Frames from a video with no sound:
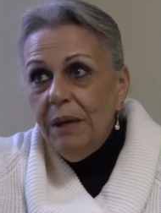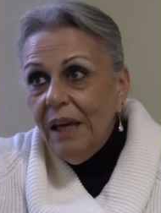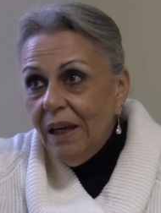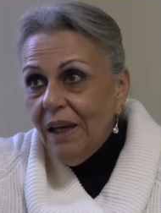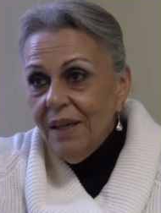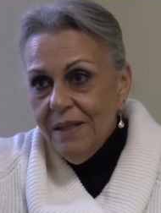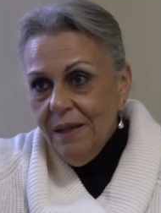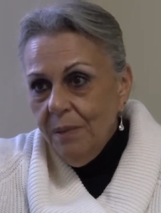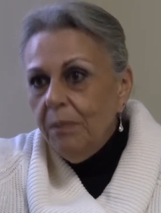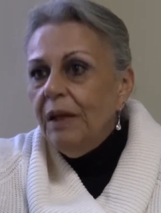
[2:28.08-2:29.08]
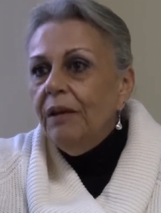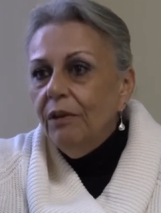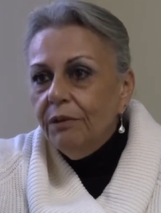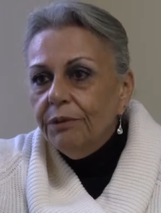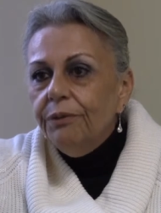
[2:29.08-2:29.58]
big
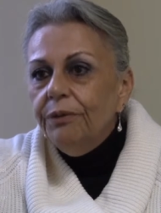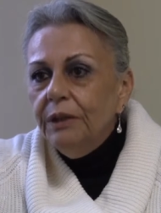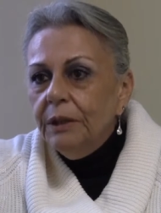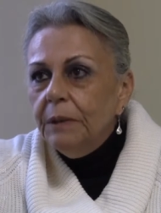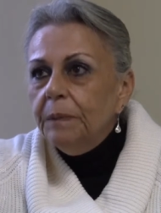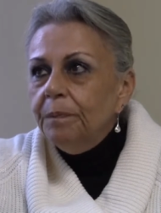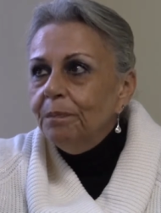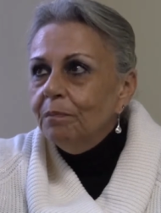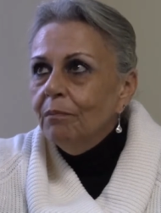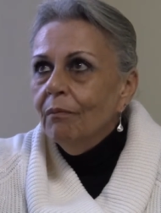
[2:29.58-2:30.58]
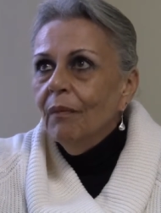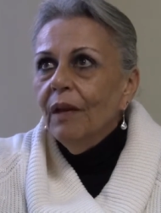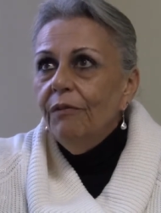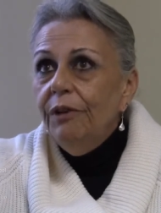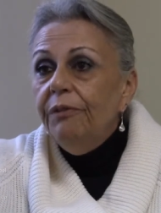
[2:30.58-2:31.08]
assembly of um,
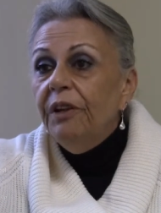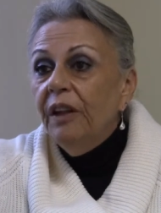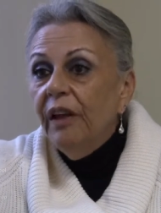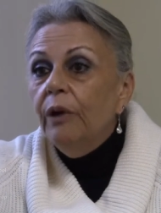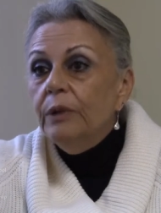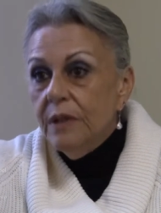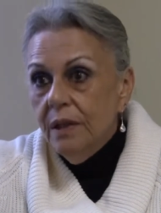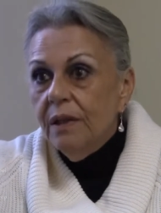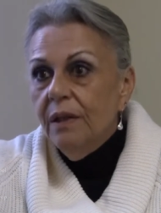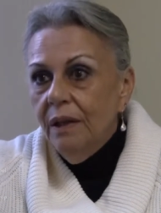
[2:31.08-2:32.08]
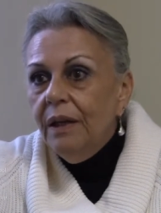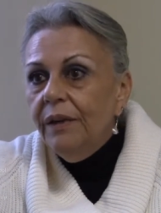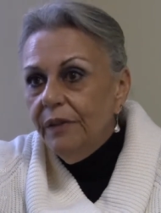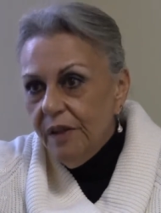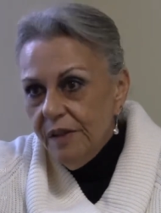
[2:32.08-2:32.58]
fifty thousand
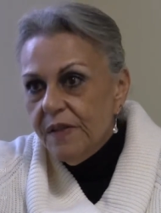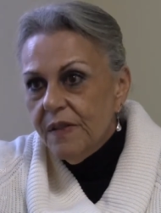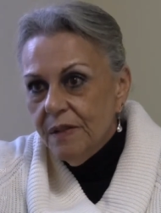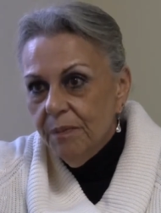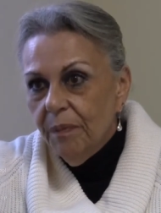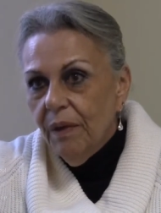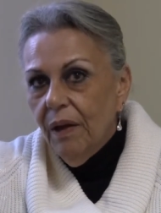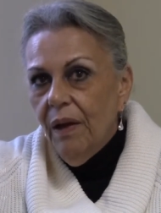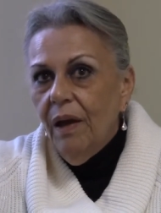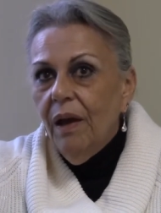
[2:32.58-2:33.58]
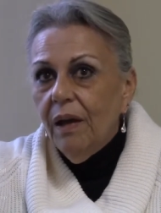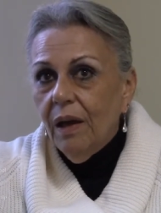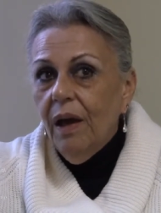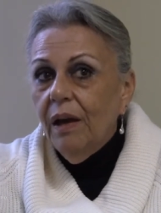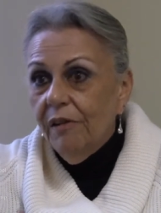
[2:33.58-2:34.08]
leaders,
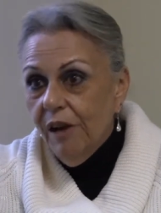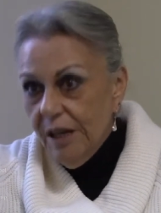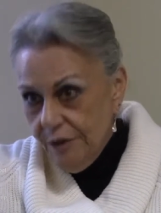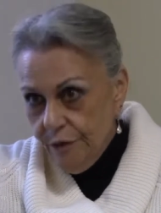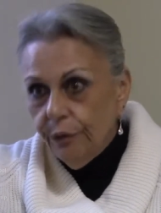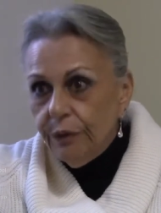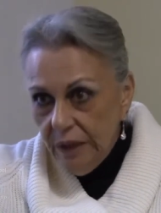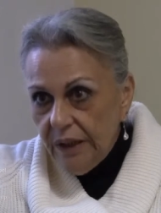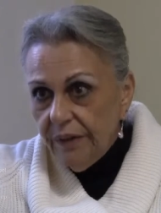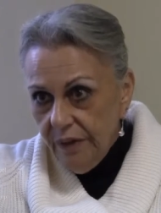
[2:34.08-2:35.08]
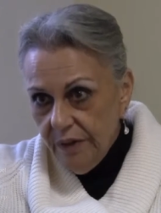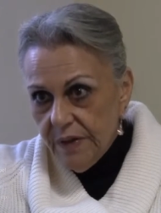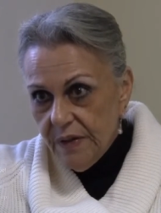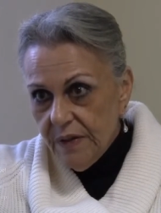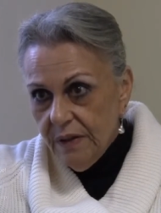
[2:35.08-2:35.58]
uh, grassroots
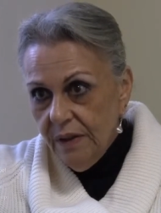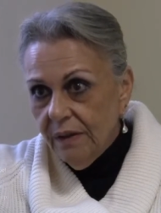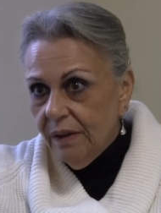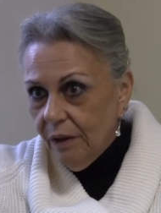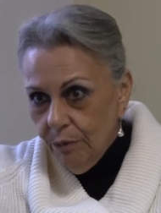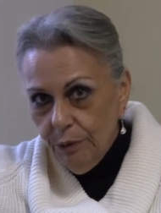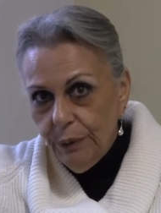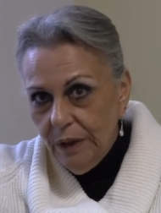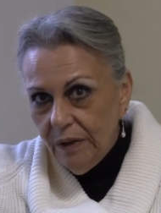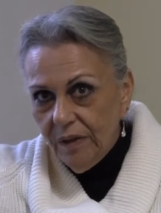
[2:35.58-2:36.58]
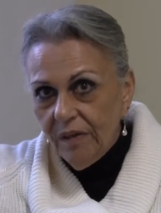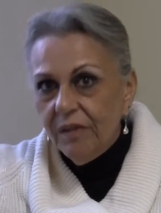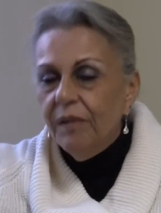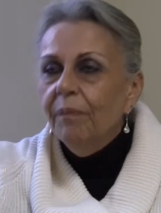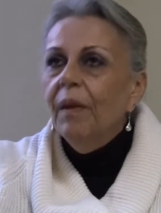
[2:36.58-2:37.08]
leaders in the
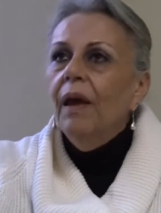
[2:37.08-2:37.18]
communities.